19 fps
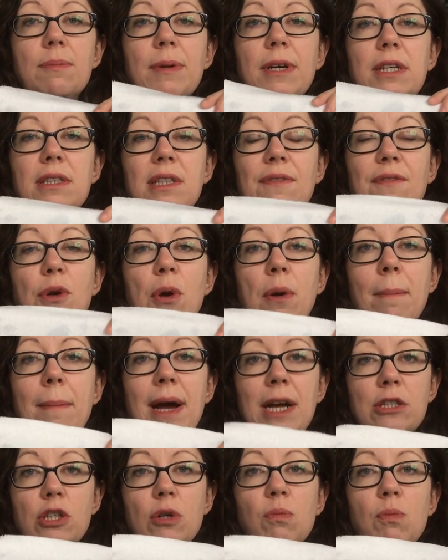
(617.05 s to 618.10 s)
because if you
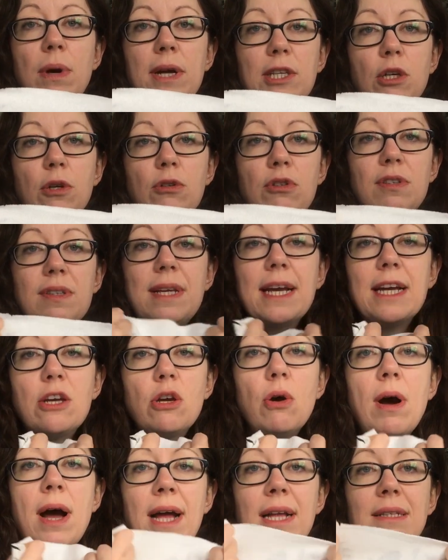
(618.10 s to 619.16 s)
imagine when you stick
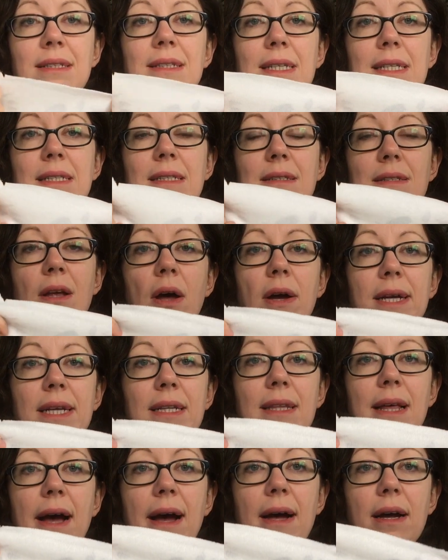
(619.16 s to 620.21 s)
your hands inside
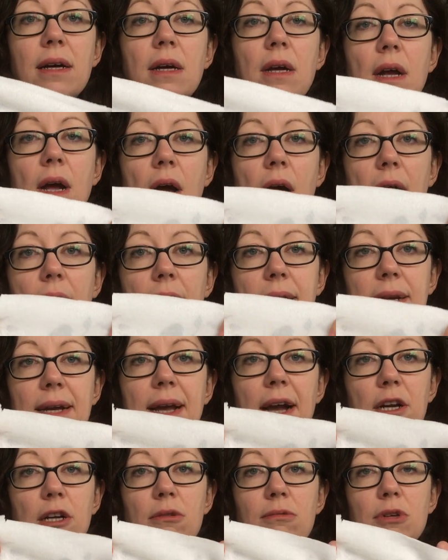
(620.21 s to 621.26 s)
that
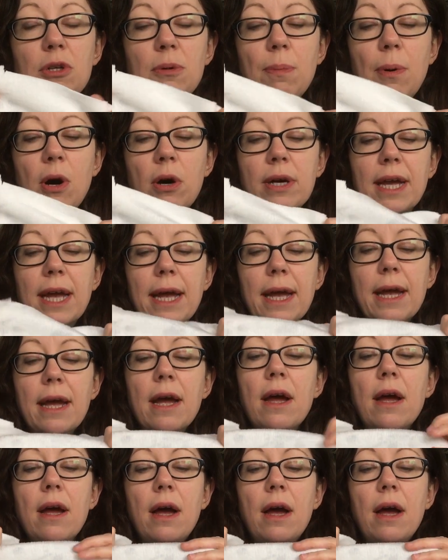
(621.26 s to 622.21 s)
kangaroo pocket,